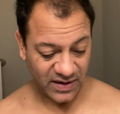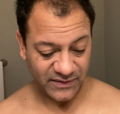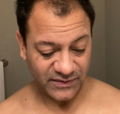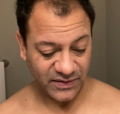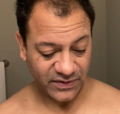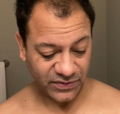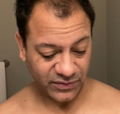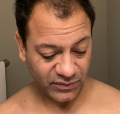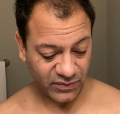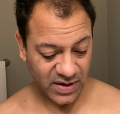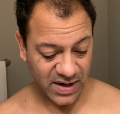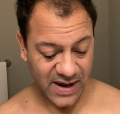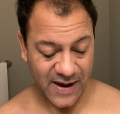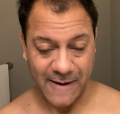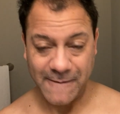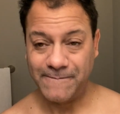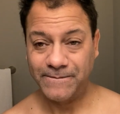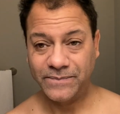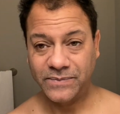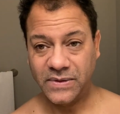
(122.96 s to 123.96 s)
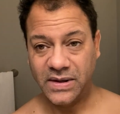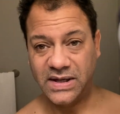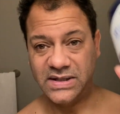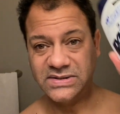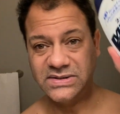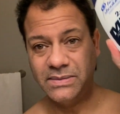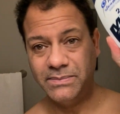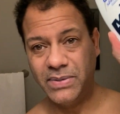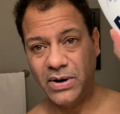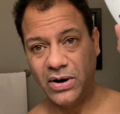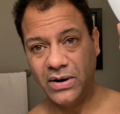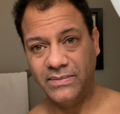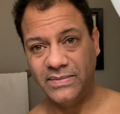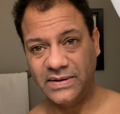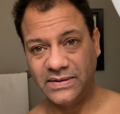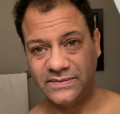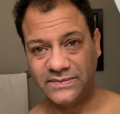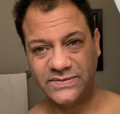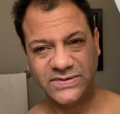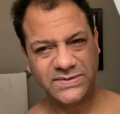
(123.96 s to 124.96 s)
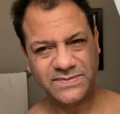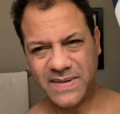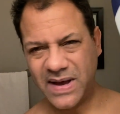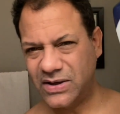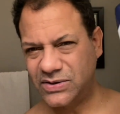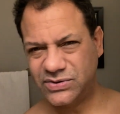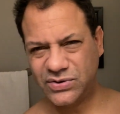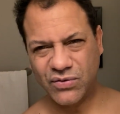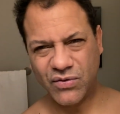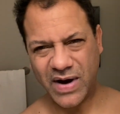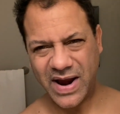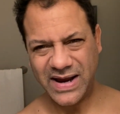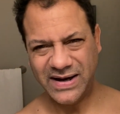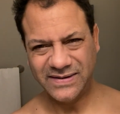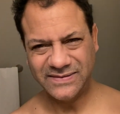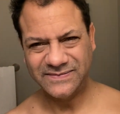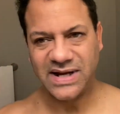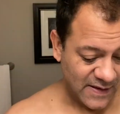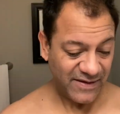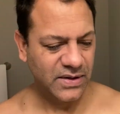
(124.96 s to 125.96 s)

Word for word: of the three is the bourbon. Smells great.